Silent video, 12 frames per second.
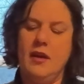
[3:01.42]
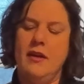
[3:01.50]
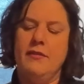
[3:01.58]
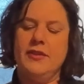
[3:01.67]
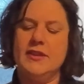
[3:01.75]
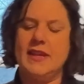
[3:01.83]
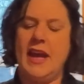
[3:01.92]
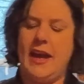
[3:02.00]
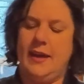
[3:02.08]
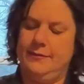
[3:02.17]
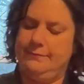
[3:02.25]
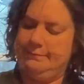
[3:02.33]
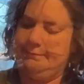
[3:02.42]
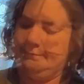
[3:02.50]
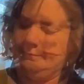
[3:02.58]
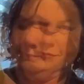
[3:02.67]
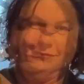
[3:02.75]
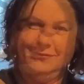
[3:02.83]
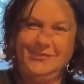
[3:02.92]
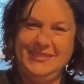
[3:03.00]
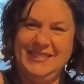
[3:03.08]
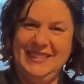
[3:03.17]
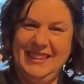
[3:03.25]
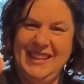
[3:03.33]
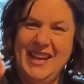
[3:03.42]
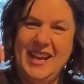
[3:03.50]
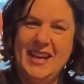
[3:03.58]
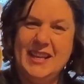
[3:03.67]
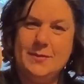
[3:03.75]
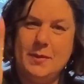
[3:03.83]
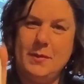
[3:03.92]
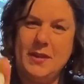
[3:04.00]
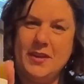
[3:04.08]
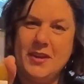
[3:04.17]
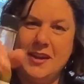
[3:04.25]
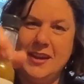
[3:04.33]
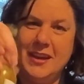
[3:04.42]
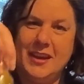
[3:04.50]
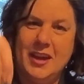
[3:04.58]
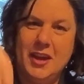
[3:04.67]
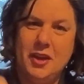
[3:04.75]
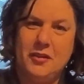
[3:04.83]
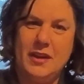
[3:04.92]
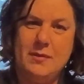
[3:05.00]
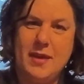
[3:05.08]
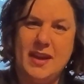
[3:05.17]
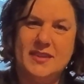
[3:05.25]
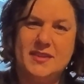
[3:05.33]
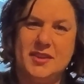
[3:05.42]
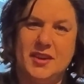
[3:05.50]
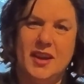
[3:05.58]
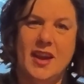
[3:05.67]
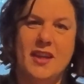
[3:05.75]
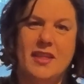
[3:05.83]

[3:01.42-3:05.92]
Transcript: First guy is what we are calling Green Monster.